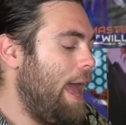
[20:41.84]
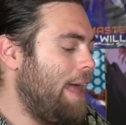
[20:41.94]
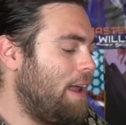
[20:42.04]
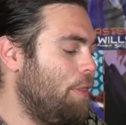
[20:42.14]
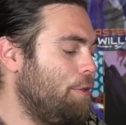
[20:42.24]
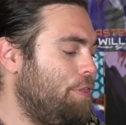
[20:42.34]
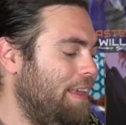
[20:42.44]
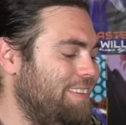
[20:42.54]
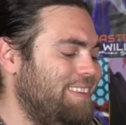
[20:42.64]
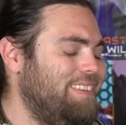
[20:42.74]
and other
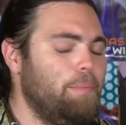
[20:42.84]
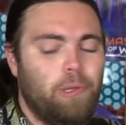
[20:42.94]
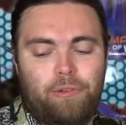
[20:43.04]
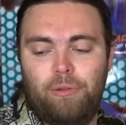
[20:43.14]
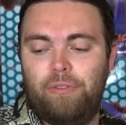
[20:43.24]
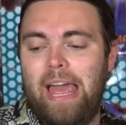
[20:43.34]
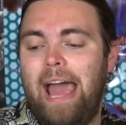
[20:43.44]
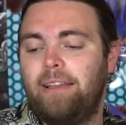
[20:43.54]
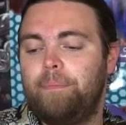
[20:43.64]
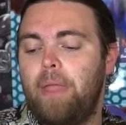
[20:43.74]
things similar to
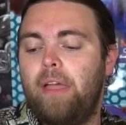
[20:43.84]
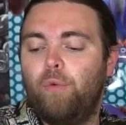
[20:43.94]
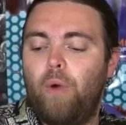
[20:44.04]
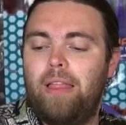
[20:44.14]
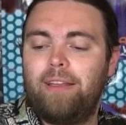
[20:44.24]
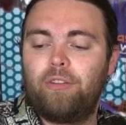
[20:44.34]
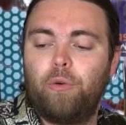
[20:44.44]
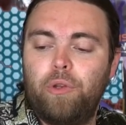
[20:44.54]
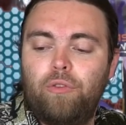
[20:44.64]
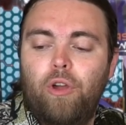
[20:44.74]
that. Relics are
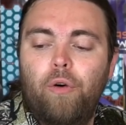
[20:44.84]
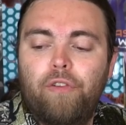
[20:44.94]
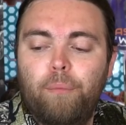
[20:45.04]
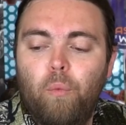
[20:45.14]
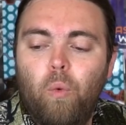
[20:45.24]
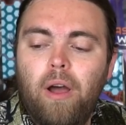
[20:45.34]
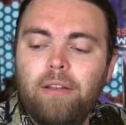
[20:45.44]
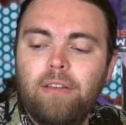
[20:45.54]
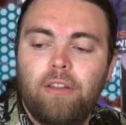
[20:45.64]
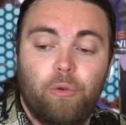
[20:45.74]
going to go from
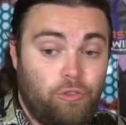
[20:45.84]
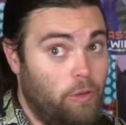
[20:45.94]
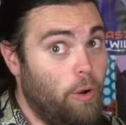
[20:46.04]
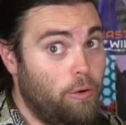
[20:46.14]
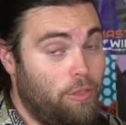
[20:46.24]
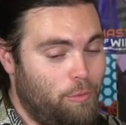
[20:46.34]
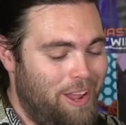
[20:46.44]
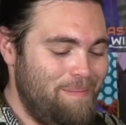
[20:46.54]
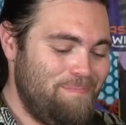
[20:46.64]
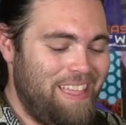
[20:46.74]
1 to, or 0 to
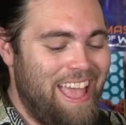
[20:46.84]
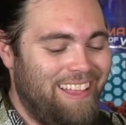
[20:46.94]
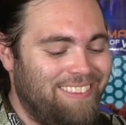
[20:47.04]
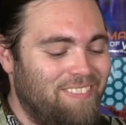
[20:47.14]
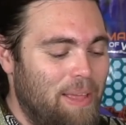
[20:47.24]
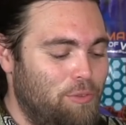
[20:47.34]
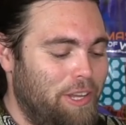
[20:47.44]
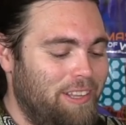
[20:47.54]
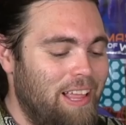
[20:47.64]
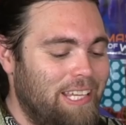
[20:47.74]
3, and sometimes you'll
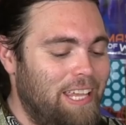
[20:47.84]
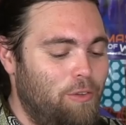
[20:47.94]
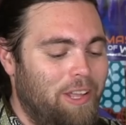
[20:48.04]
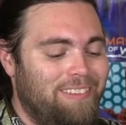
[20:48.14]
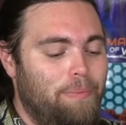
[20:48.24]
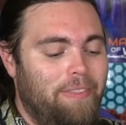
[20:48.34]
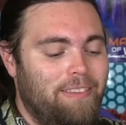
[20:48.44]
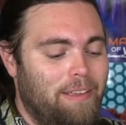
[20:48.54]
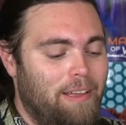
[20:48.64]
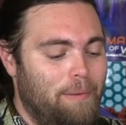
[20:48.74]
get lucky and you'll get something
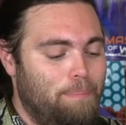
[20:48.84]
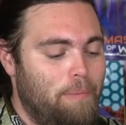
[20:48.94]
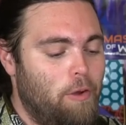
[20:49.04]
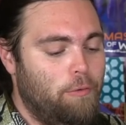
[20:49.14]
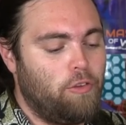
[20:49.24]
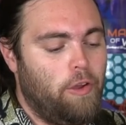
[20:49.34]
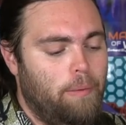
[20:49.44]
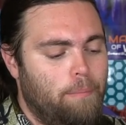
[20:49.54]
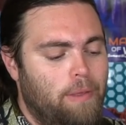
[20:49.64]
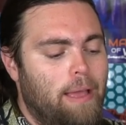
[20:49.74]
that's a, uh, or
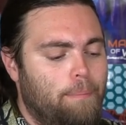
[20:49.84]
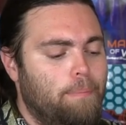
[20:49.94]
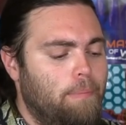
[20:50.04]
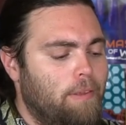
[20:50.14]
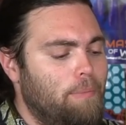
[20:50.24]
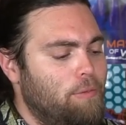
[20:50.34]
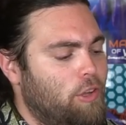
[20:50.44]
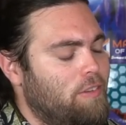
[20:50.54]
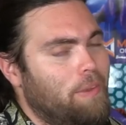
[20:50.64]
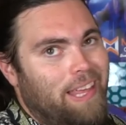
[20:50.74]
sorry, yeah, sometimes you
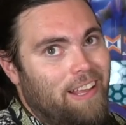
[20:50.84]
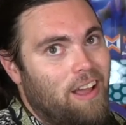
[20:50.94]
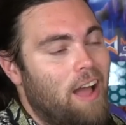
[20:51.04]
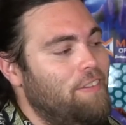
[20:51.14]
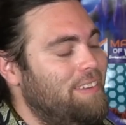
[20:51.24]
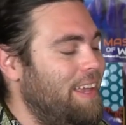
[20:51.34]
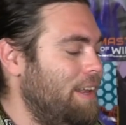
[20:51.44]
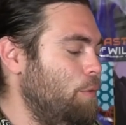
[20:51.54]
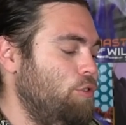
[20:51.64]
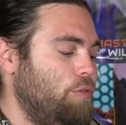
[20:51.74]
get something like a coffee
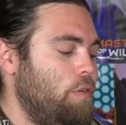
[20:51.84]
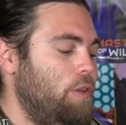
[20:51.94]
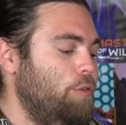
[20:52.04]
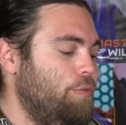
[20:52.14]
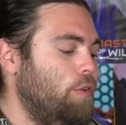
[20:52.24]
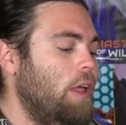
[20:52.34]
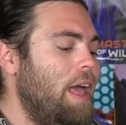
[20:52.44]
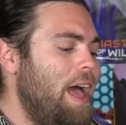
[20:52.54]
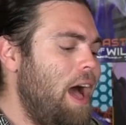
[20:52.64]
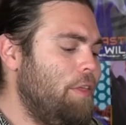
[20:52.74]
tin, which is very useful.
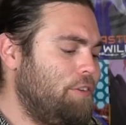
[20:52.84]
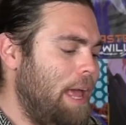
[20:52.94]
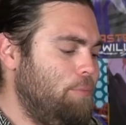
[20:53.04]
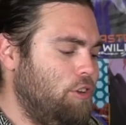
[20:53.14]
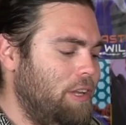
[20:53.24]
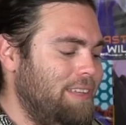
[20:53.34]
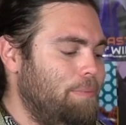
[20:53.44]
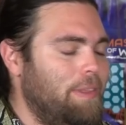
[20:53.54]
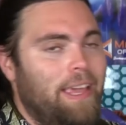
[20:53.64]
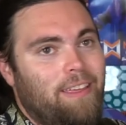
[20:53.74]
Other times you're going to get
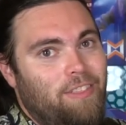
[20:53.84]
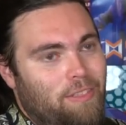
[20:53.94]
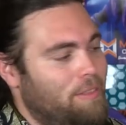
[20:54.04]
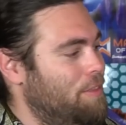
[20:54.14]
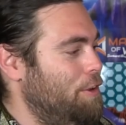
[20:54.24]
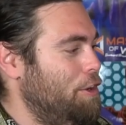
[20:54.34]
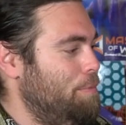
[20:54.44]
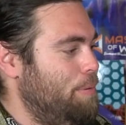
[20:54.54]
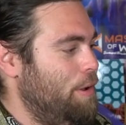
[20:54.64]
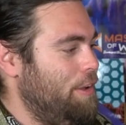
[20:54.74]
something like the
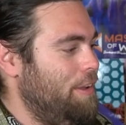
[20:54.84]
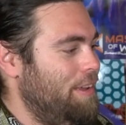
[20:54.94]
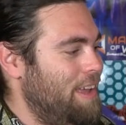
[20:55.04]
good book,